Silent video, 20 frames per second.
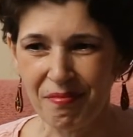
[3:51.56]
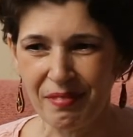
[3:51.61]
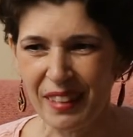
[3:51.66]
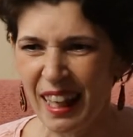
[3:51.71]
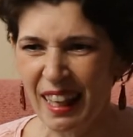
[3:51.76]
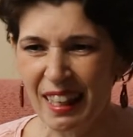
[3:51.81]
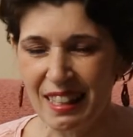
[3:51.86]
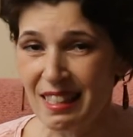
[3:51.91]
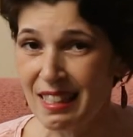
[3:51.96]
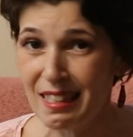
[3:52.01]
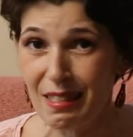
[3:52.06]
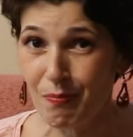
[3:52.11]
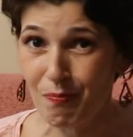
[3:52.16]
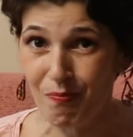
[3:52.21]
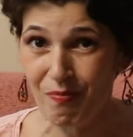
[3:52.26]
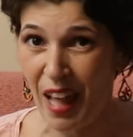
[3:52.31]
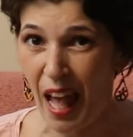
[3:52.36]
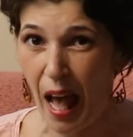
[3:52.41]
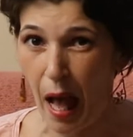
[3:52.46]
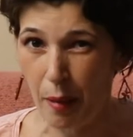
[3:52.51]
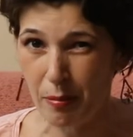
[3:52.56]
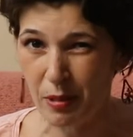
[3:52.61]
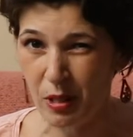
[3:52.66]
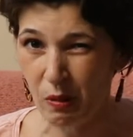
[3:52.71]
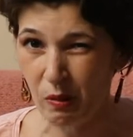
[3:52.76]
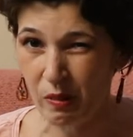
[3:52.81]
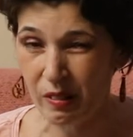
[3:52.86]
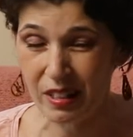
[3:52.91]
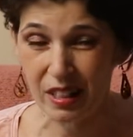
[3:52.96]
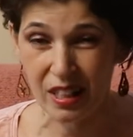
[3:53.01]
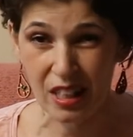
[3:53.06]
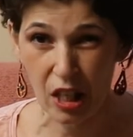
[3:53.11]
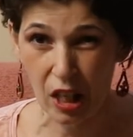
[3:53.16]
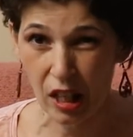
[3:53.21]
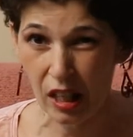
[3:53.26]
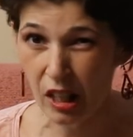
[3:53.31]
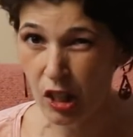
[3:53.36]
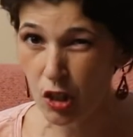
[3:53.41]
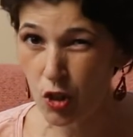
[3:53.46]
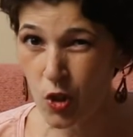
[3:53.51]
it's absolutely
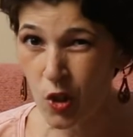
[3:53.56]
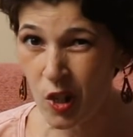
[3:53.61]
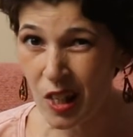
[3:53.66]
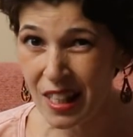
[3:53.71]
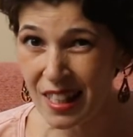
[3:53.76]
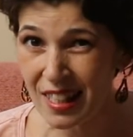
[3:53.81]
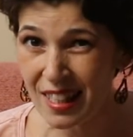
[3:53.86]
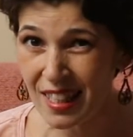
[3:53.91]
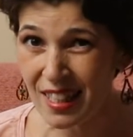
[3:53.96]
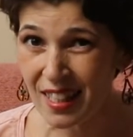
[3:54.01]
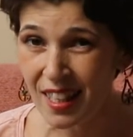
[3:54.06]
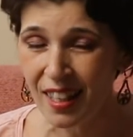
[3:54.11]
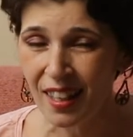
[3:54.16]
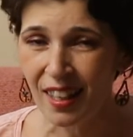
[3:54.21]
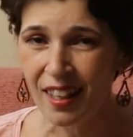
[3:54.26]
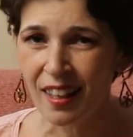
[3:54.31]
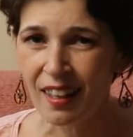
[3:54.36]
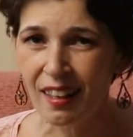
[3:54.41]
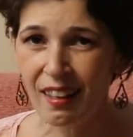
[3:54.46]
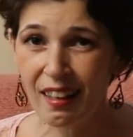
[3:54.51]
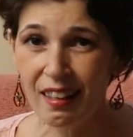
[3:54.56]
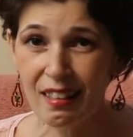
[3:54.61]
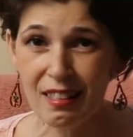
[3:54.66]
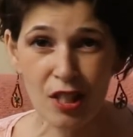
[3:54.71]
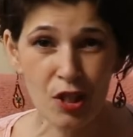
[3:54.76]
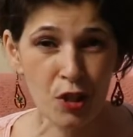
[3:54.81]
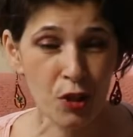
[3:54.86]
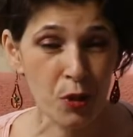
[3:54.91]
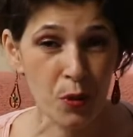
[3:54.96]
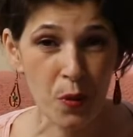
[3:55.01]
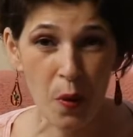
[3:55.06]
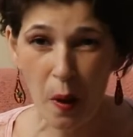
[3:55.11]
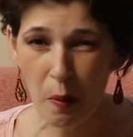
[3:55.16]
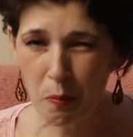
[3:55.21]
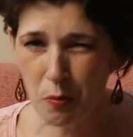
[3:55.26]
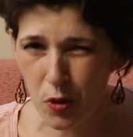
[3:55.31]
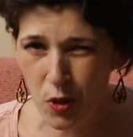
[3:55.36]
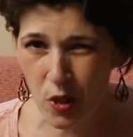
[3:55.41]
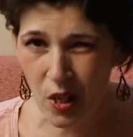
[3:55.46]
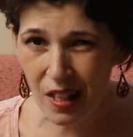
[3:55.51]
delicious, it's
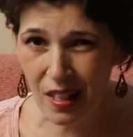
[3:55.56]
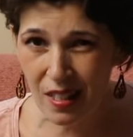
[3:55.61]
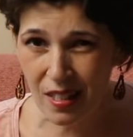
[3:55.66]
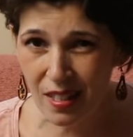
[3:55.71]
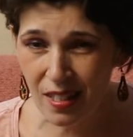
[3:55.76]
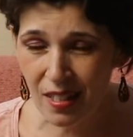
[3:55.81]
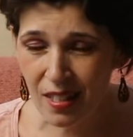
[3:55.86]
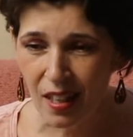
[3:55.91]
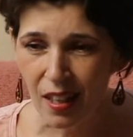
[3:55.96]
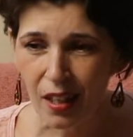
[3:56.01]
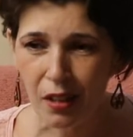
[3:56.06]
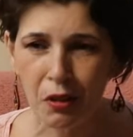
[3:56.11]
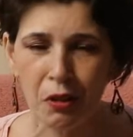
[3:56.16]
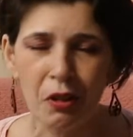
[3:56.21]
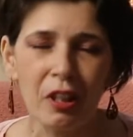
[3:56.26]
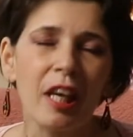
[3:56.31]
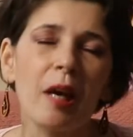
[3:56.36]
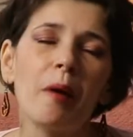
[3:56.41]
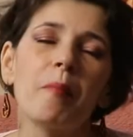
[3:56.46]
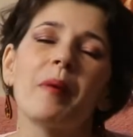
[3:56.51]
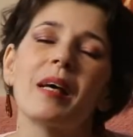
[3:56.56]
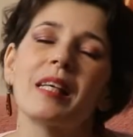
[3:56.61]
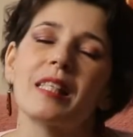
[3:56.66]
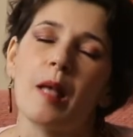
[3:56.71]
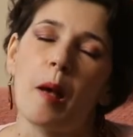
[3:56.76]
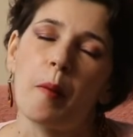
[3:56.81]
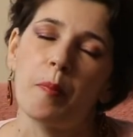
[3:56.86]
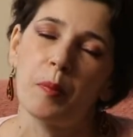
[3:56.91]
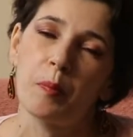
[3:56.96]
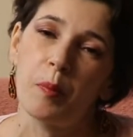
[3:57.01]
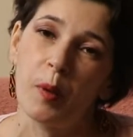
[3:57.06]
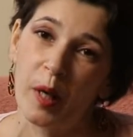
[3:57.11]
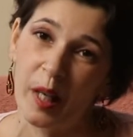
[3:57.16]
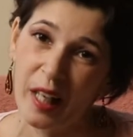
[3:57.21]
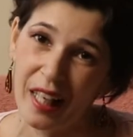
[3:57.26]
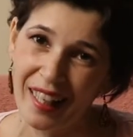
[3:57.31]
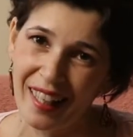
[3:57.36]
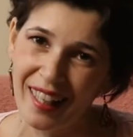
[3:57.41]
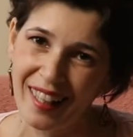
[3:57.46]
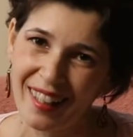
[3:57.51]
scrumptious, you can't mess up a
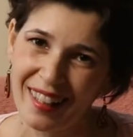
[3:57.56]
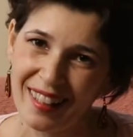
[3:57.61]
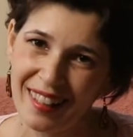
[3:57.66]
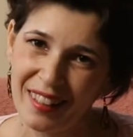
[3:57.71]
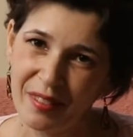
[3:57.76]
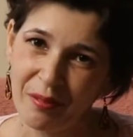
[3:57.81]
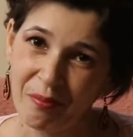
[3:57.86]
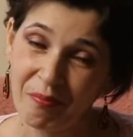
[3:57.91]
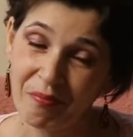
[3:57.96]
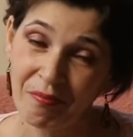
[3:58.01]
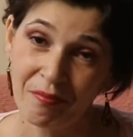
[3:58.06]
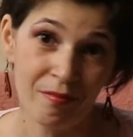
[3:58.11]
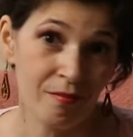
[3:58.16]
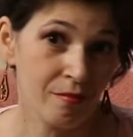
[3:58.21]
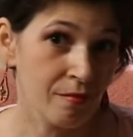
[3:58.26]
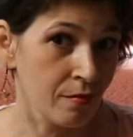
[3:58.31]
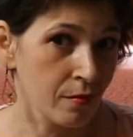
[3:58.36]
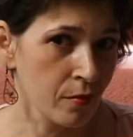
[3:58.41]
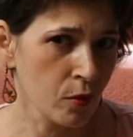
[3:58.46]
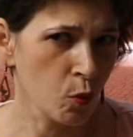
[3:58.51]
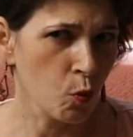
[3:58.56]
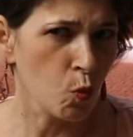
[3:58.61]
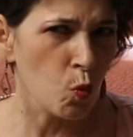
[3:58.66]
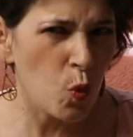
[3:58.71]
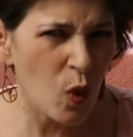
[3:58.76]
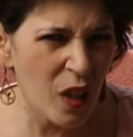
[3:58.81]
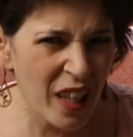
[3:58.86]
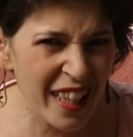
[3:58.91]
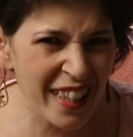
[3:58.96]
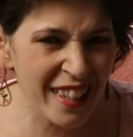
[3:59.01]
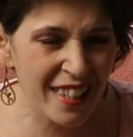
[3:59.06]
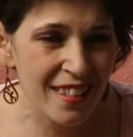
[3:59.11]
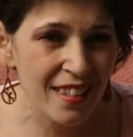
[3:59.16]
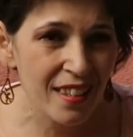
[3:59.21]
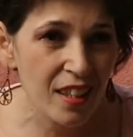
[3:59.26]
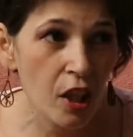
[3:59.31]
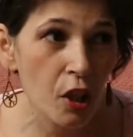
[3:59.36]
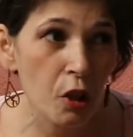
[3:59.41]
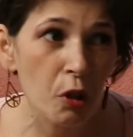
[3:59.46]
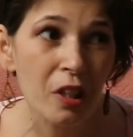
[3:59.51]
burger. What?
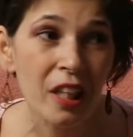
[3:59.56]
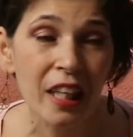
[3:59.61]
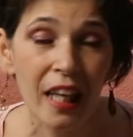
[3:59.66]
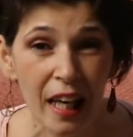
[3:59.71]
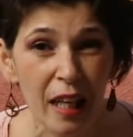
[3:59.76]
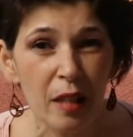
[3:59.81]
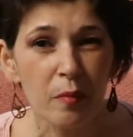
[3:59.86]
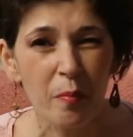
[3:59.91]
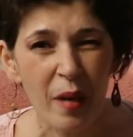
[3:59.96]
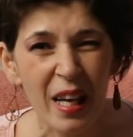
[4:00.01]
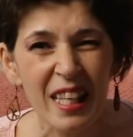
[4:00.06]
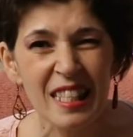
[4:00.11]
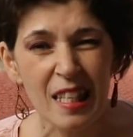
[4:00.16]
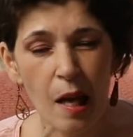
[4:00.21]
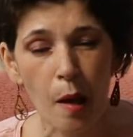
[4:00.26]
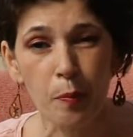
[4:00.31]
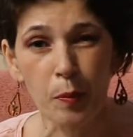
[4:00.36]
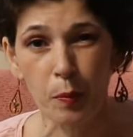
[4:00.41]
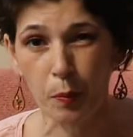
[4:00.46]
You can't mess up a